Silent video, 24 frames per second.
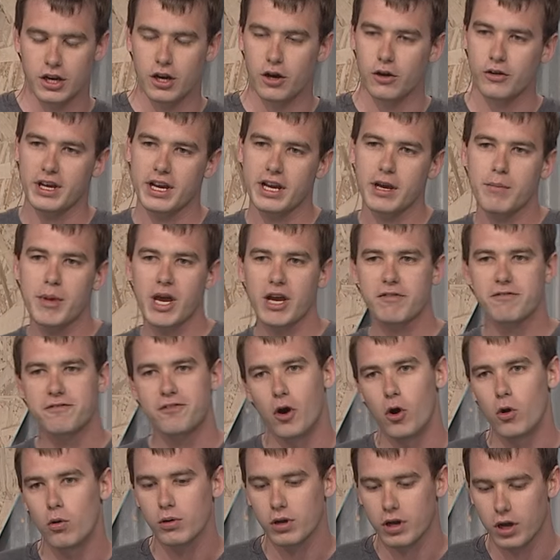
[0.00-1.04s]
you know, they can make
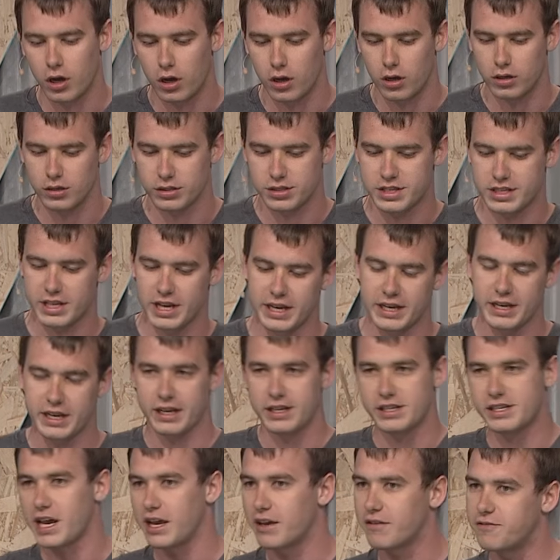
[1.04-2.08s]
phone calls, they
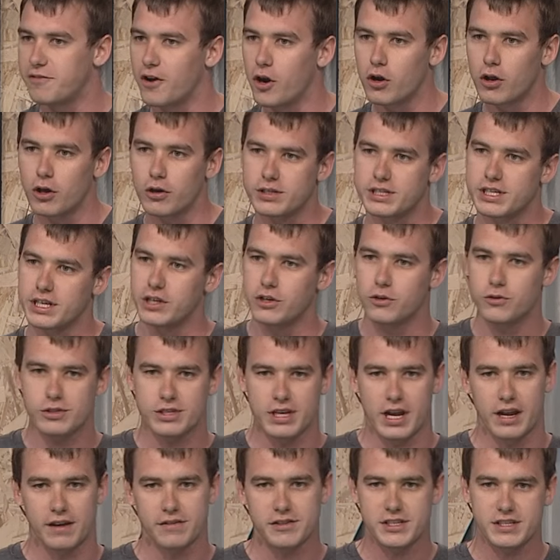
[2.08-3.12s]
can take photos, they
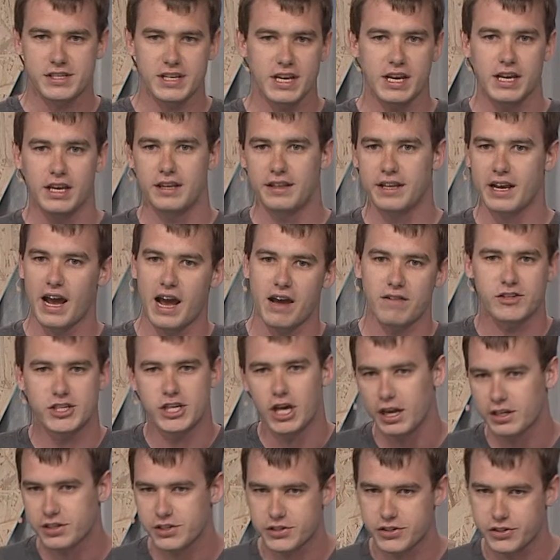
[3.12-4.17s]
use NFC, they have
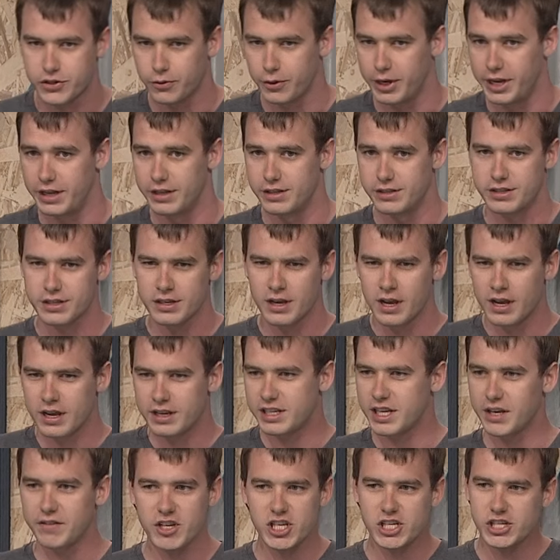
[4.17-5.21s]
touch screens.
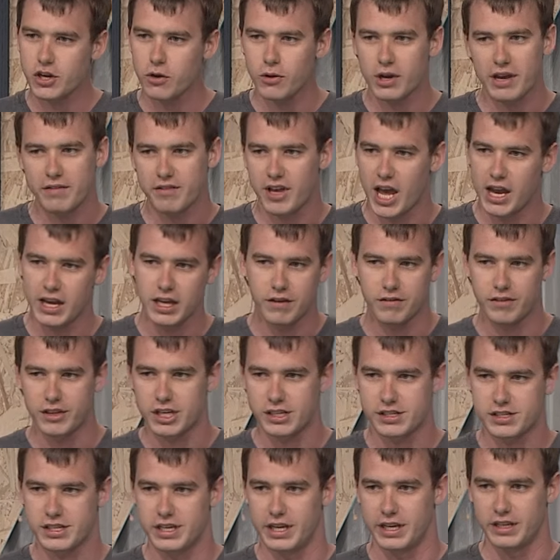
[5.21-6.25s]
TVs don't have any of
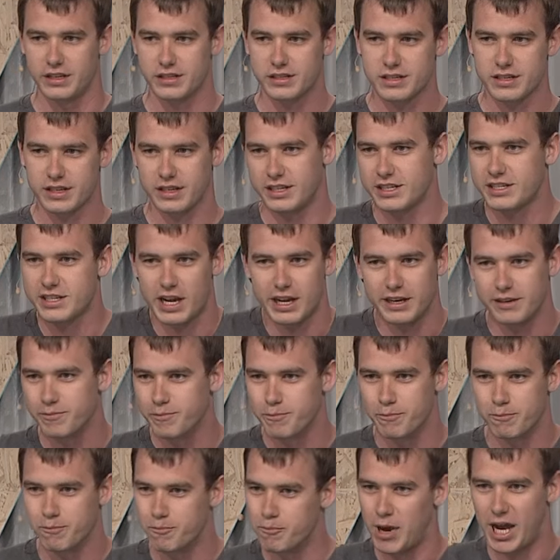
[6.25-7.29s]
these things. At least
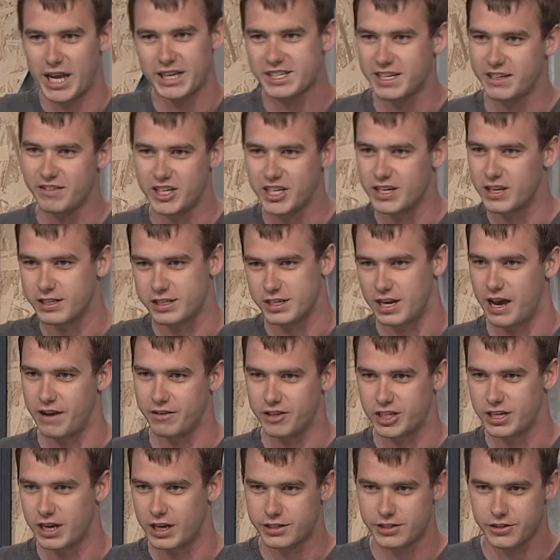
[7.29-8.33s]
my TV doesn't
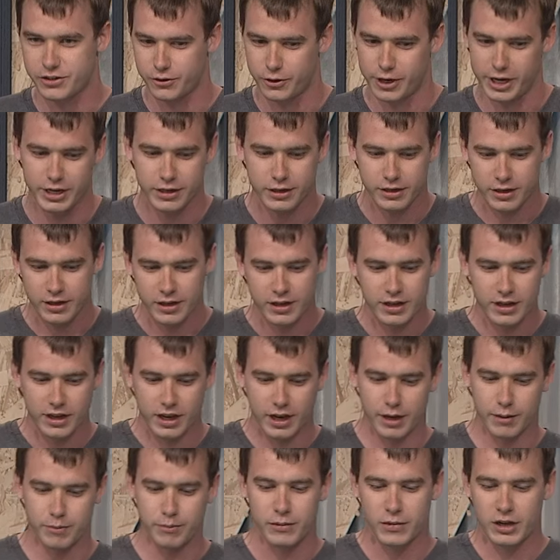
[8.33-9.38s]
have a touch screen.
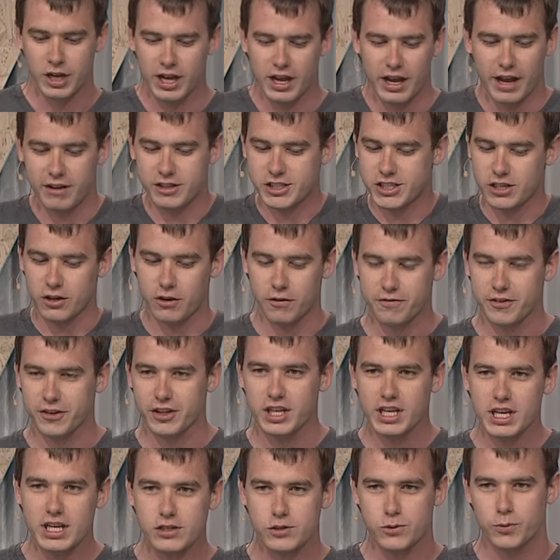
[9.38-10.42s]
And so for
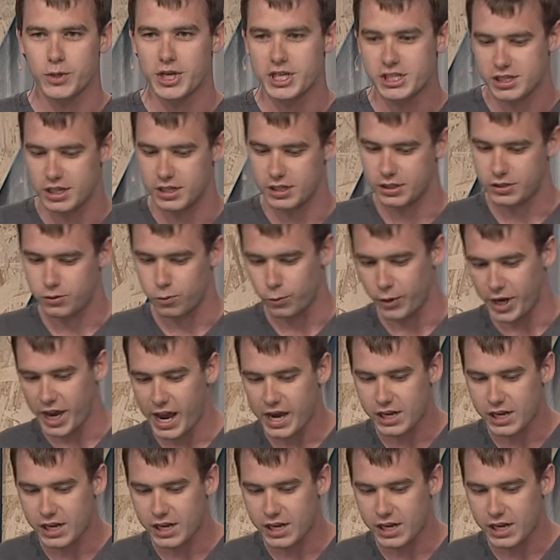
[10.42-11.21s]
these reasons, we